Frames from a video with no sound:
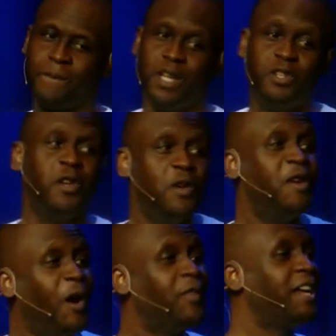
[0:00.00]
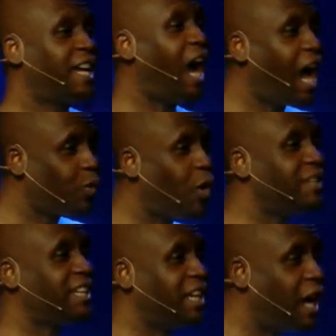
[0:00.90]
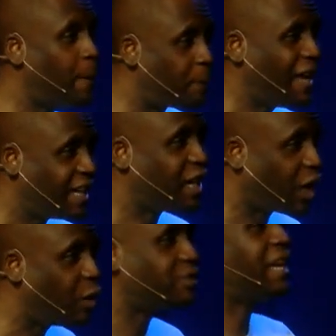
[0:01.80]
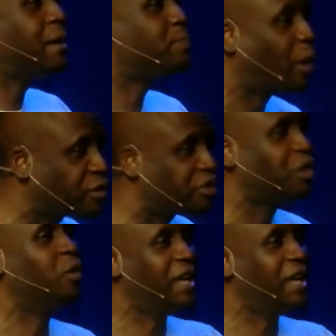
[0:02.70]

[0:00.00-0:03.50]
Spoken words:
Do you know that God wants an up and close and personal,